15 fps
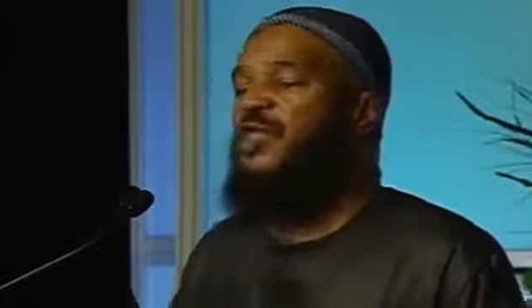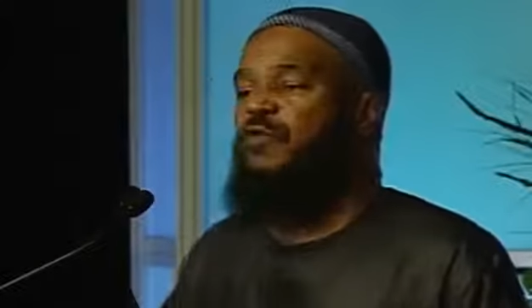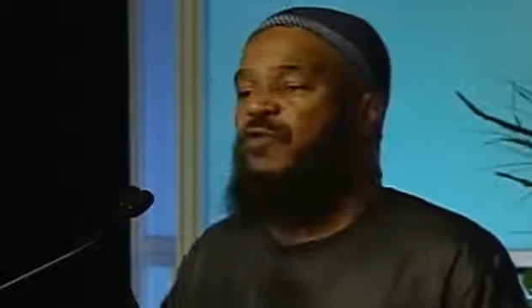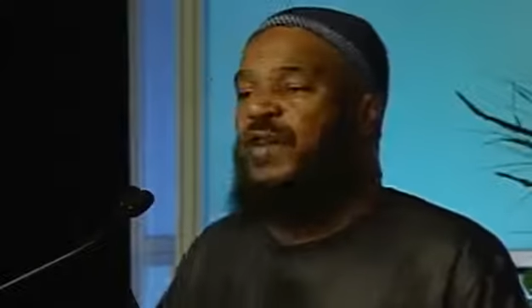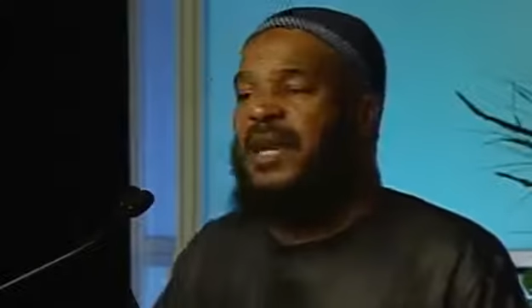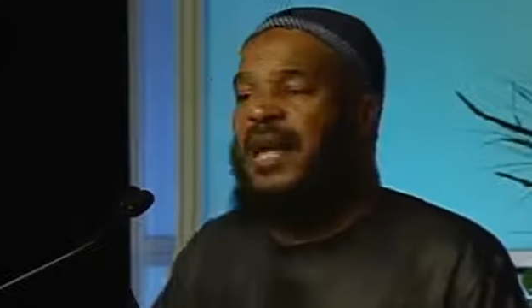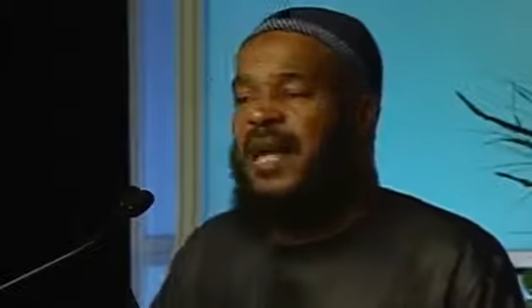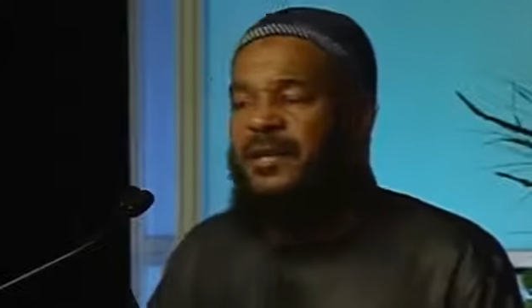the
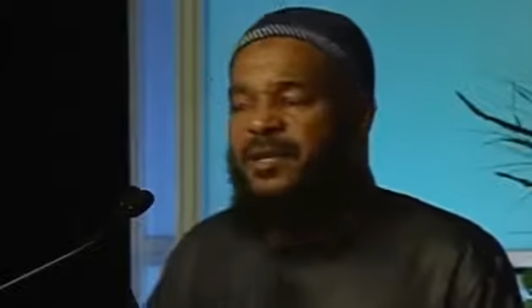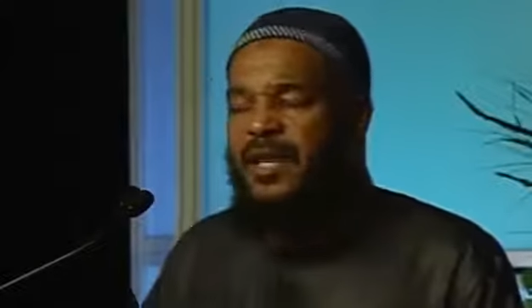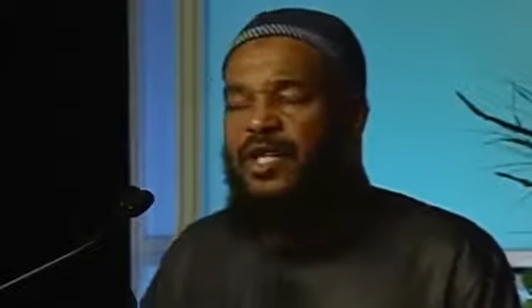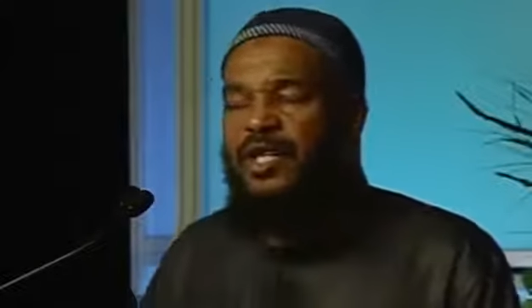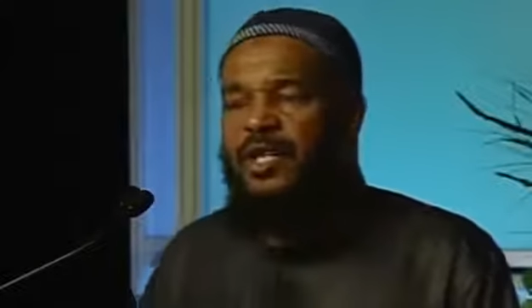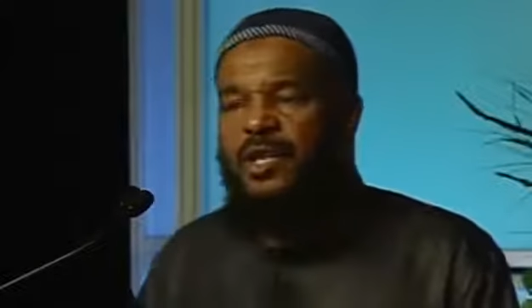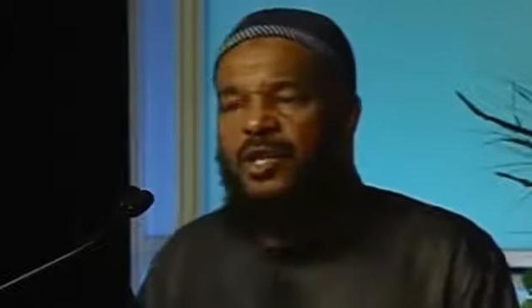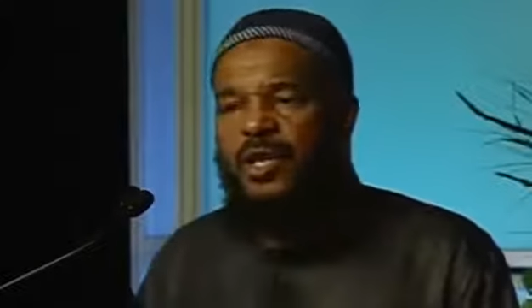
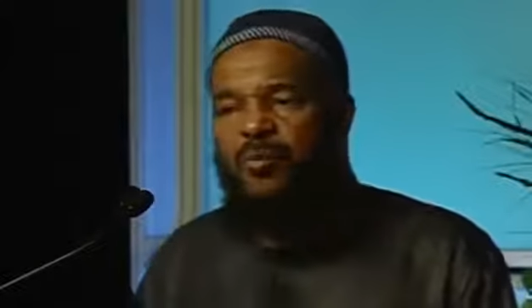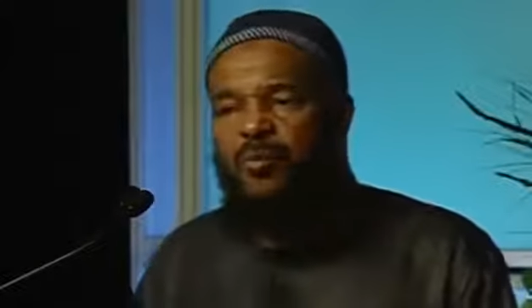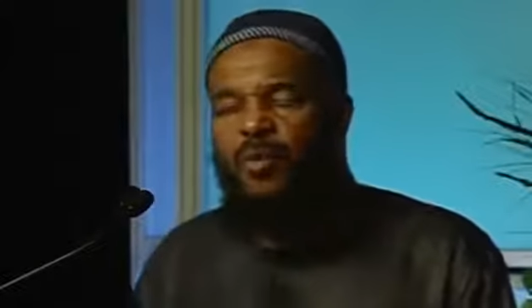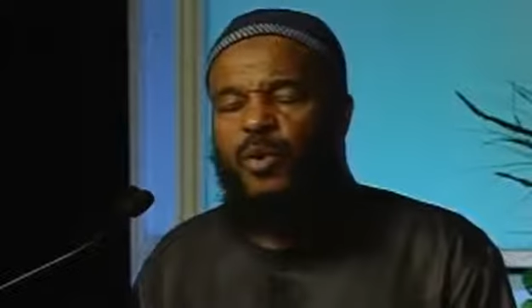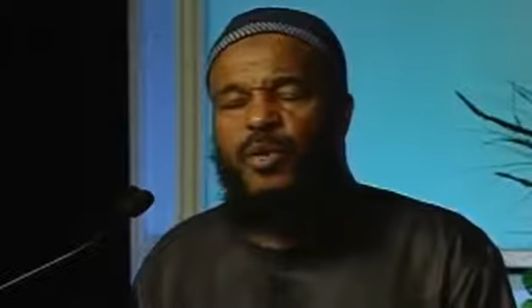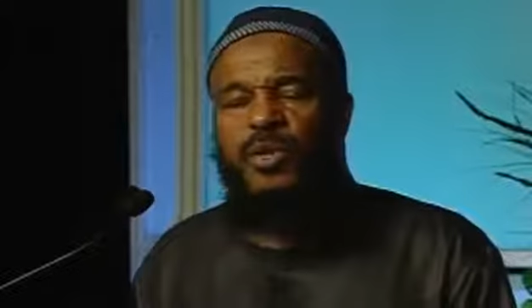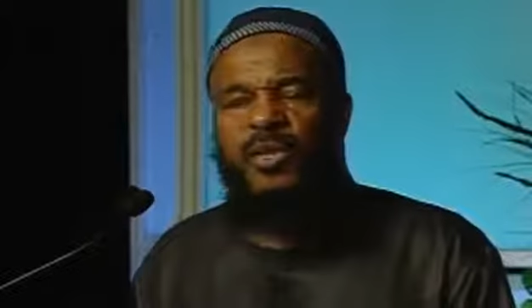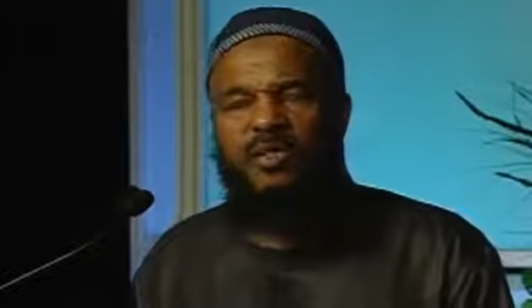realization and the
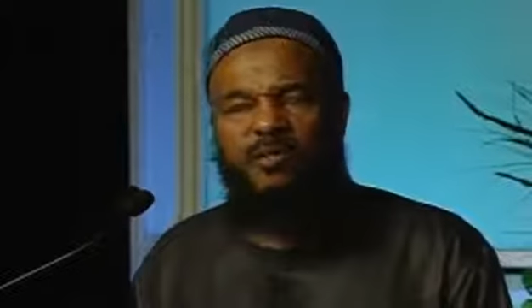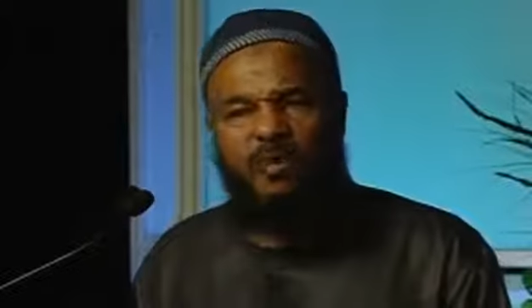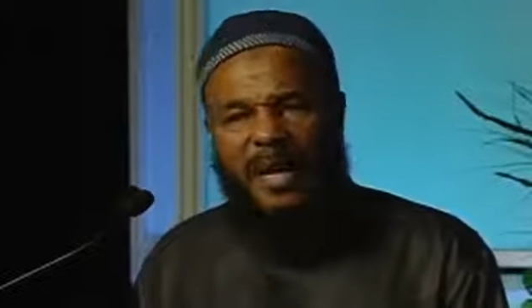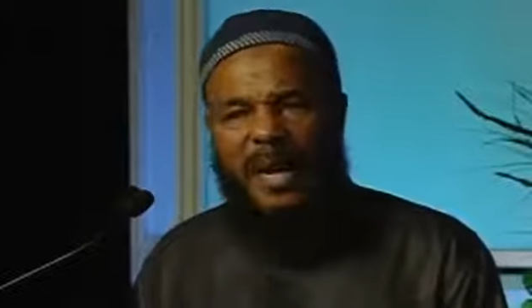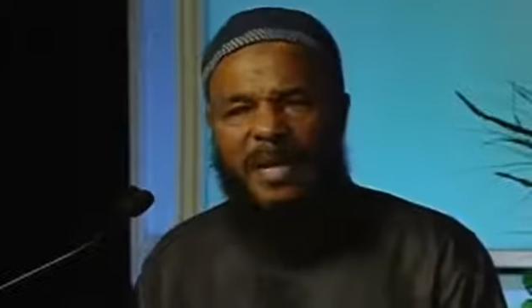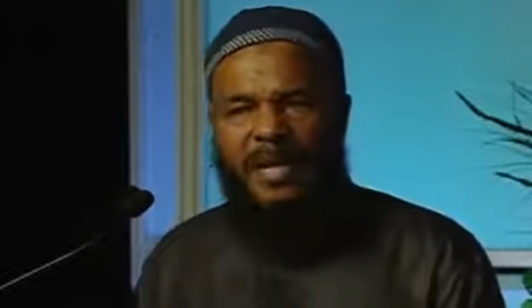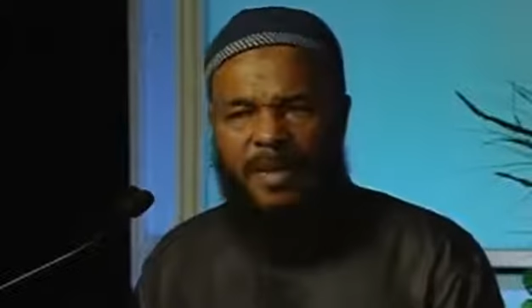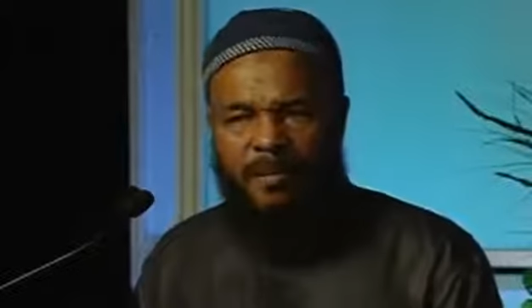importance of
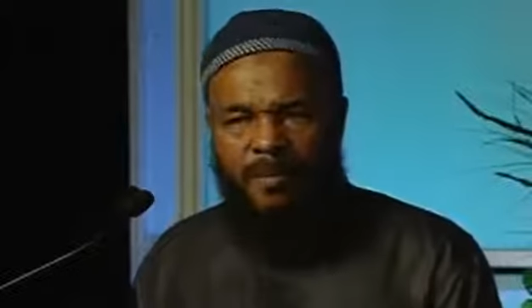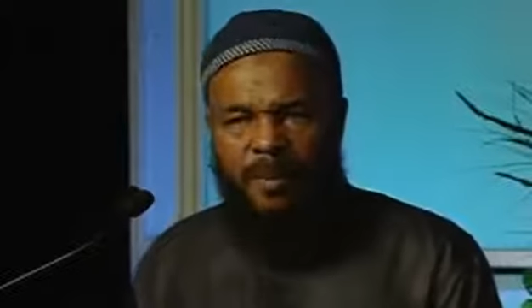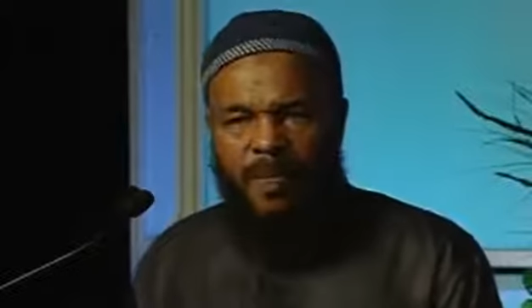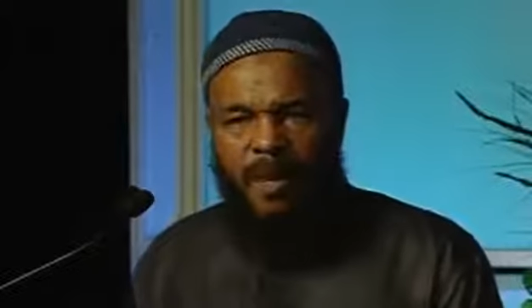planning